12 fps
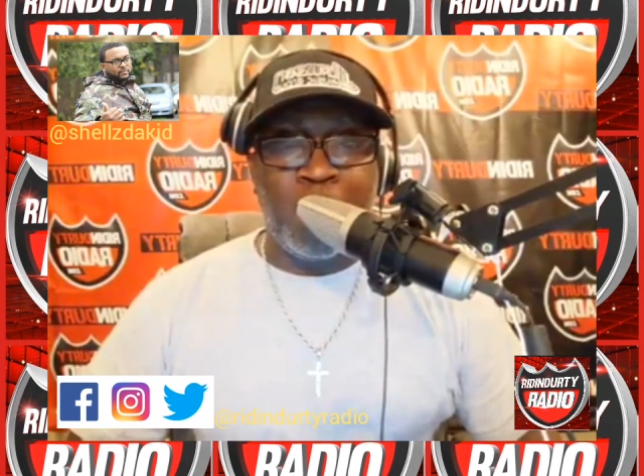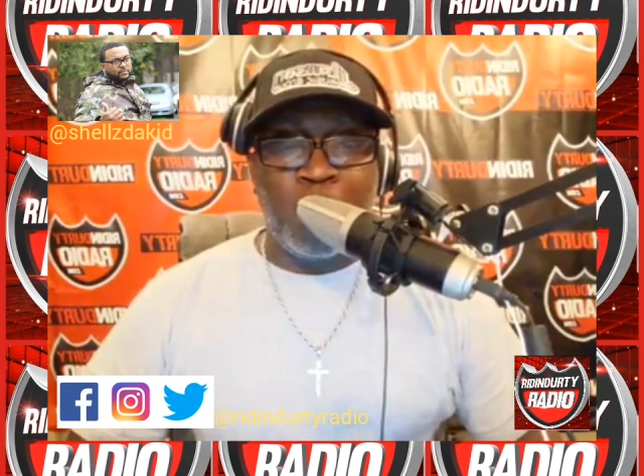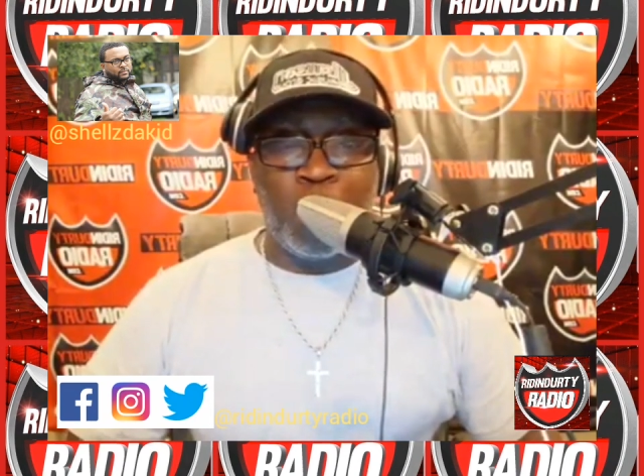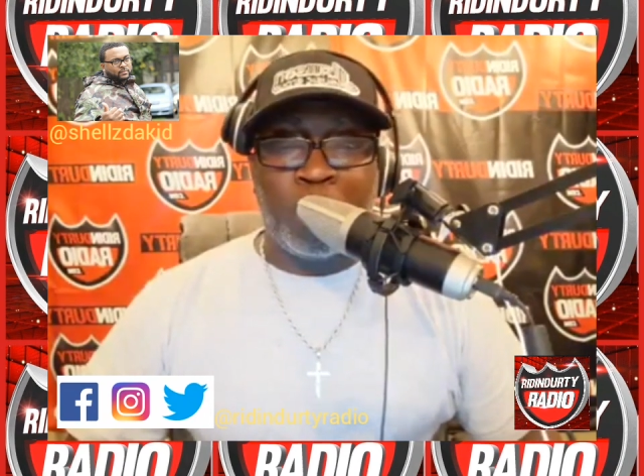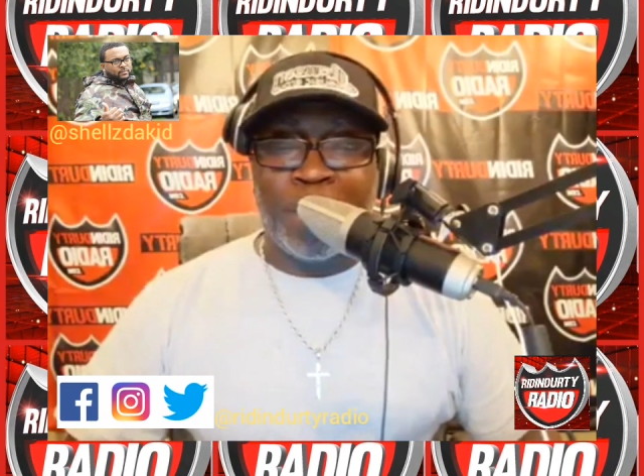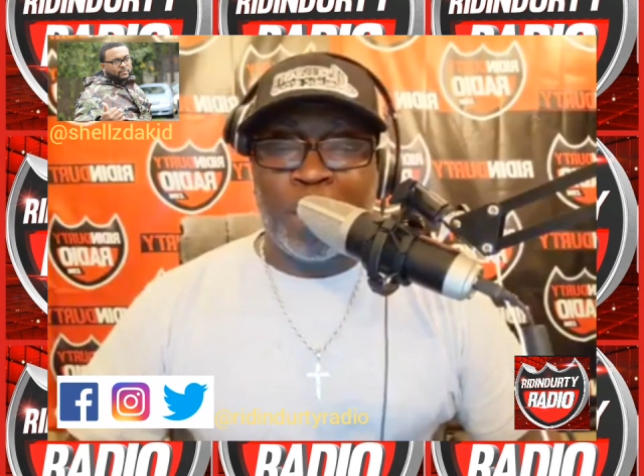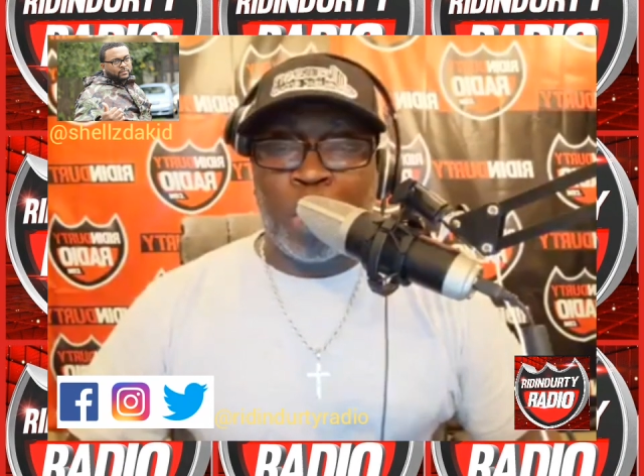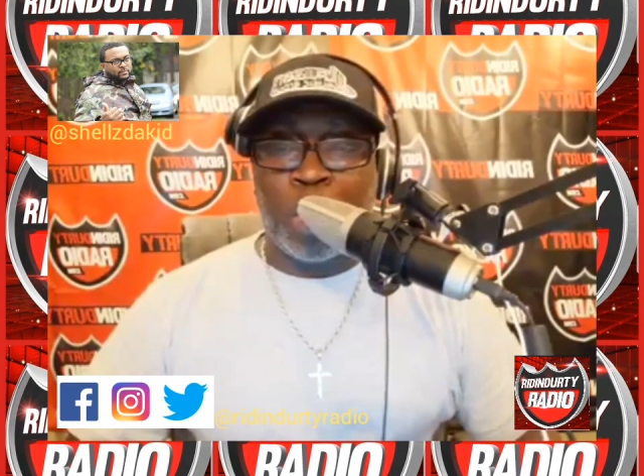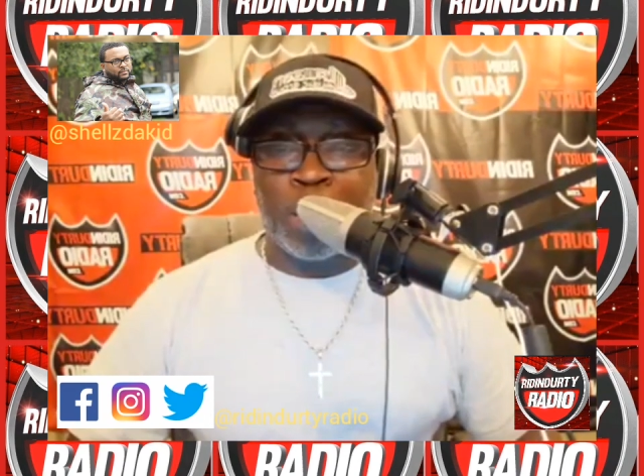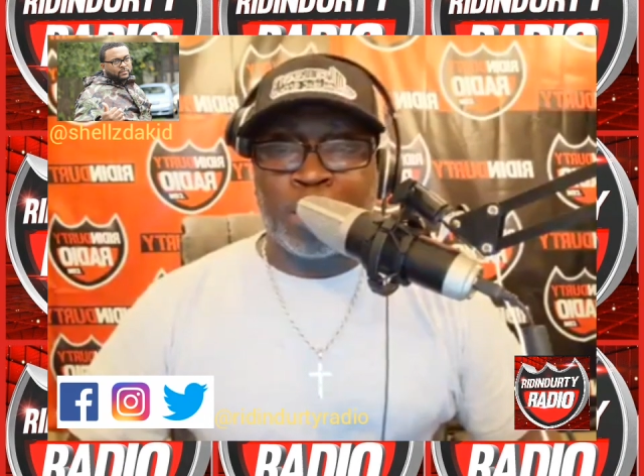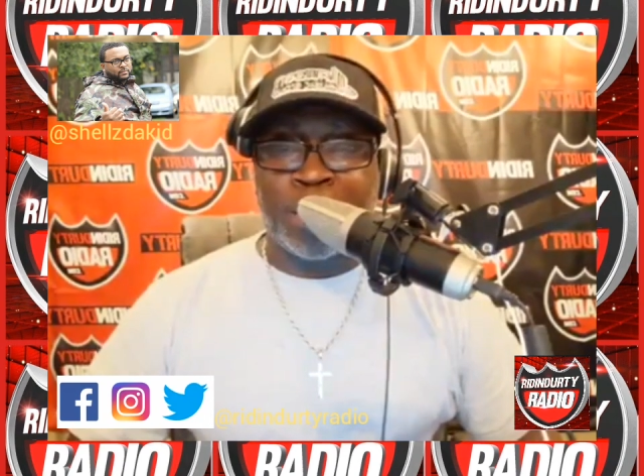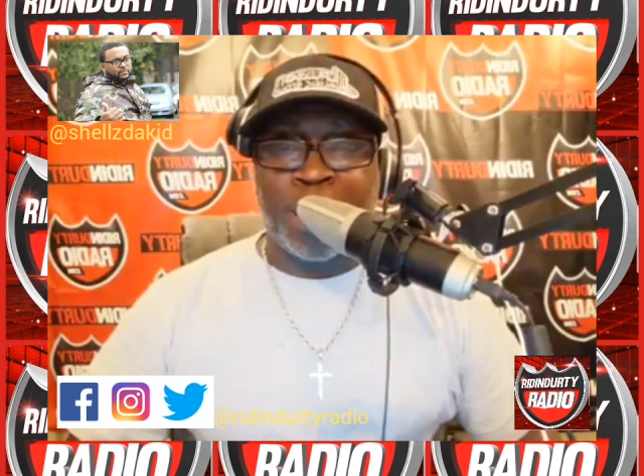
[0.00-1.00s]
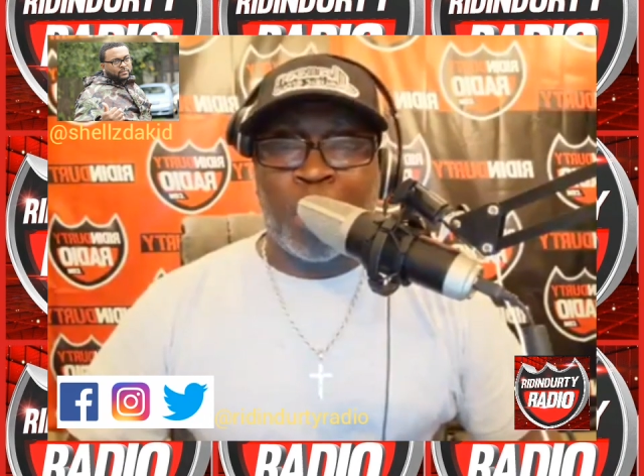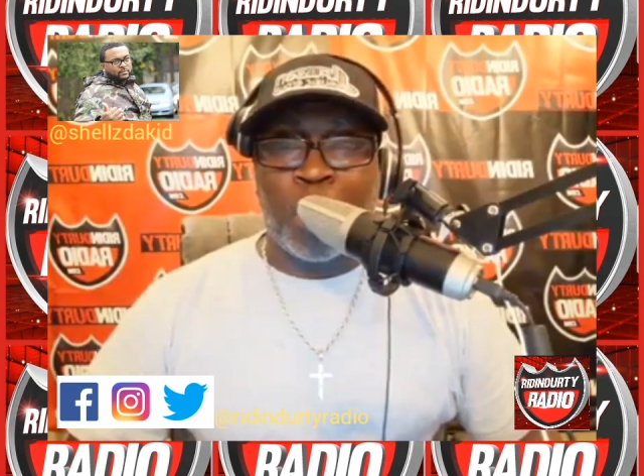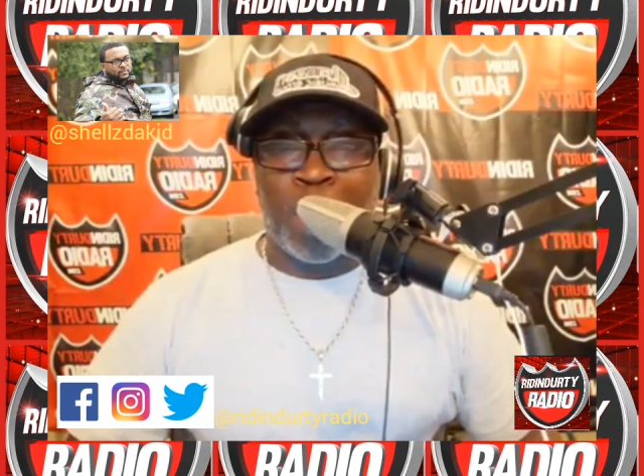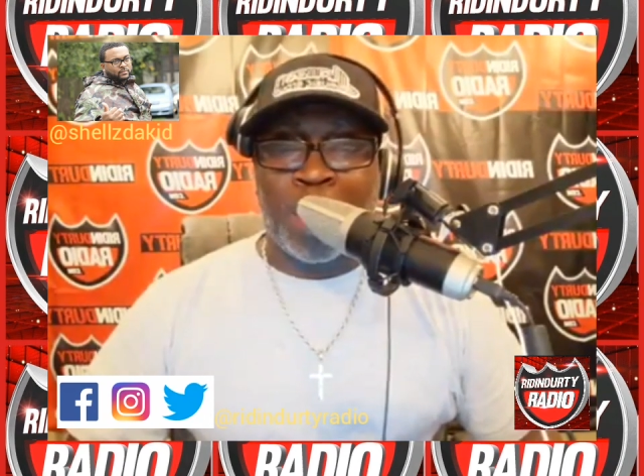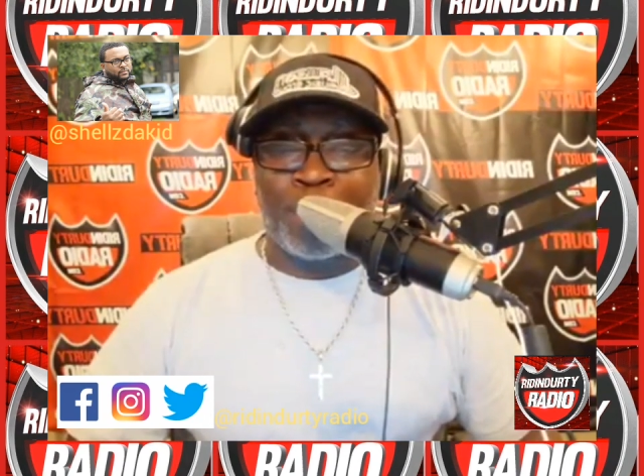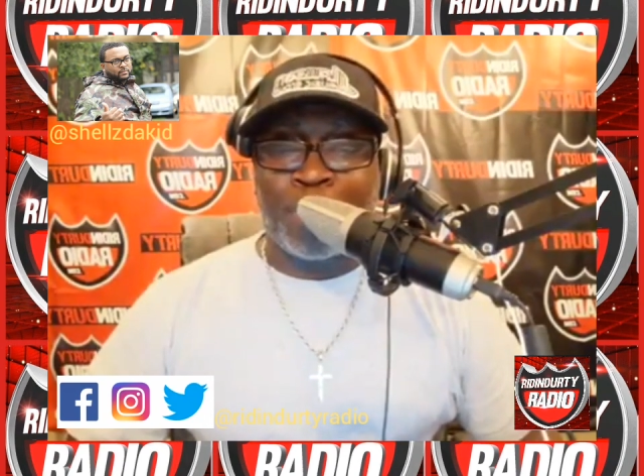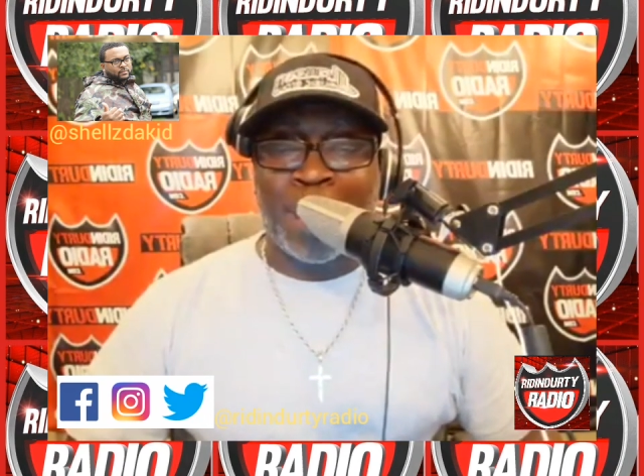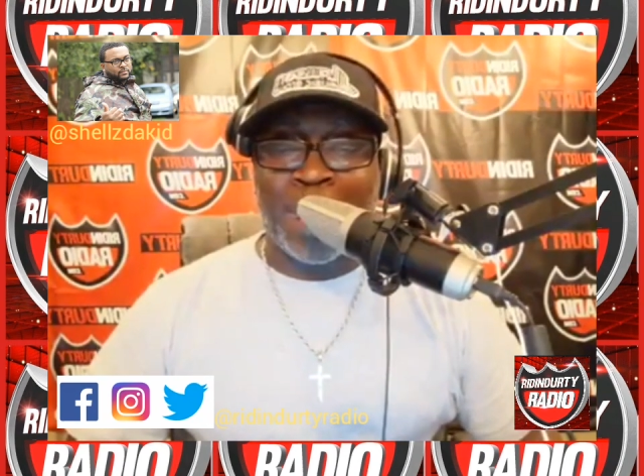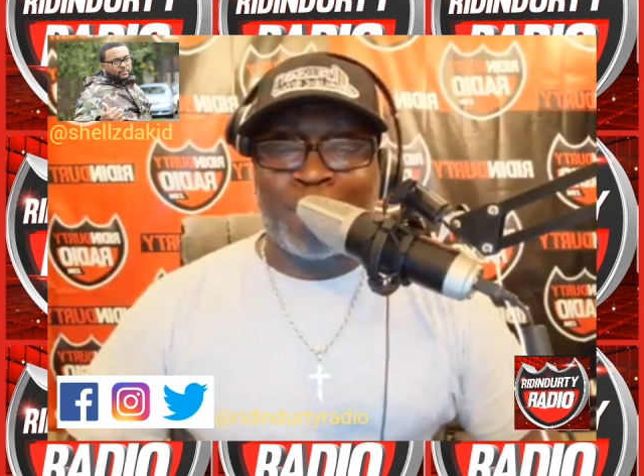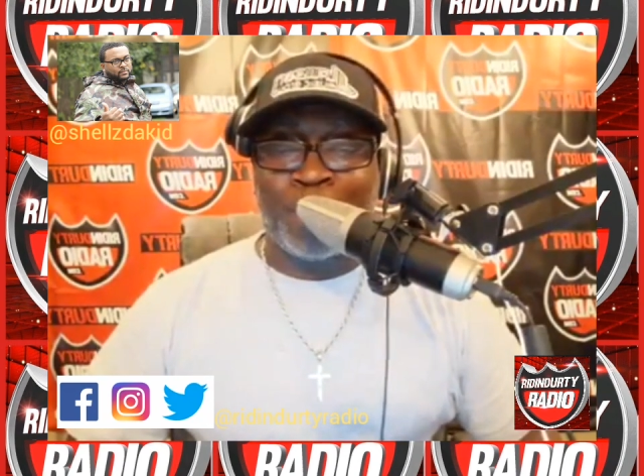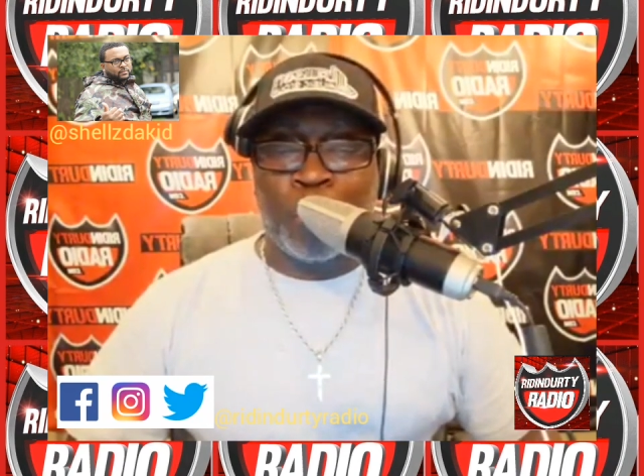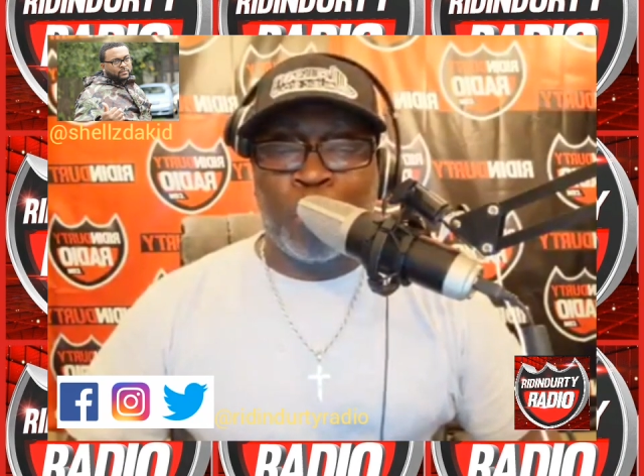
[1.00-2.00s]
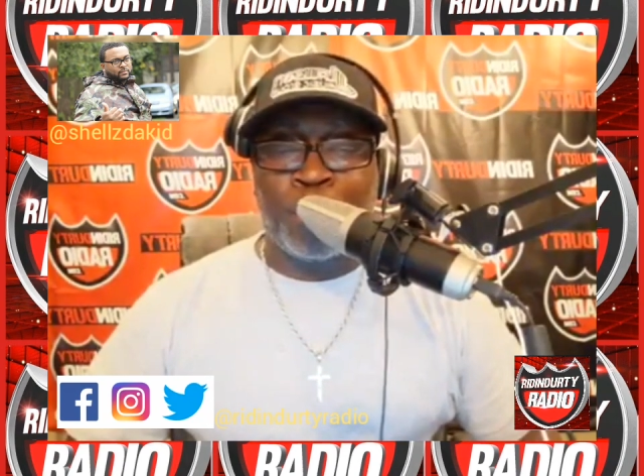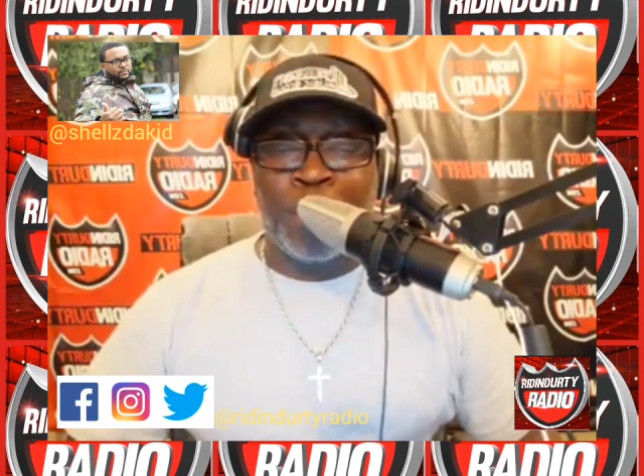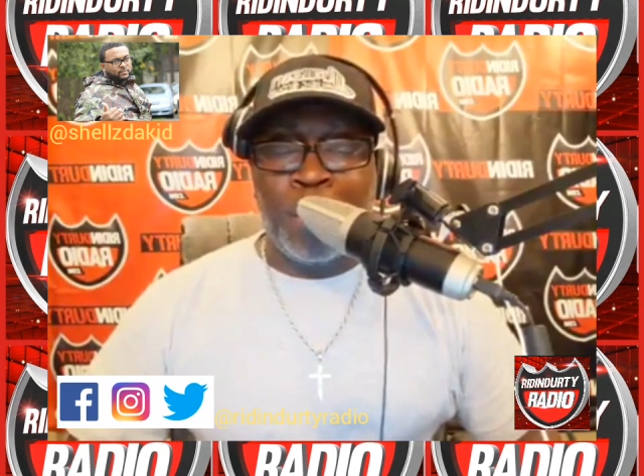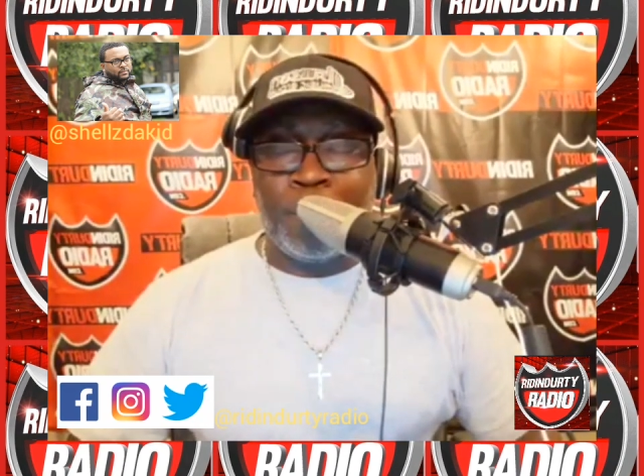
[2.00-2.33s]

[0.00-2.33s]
What they are a platform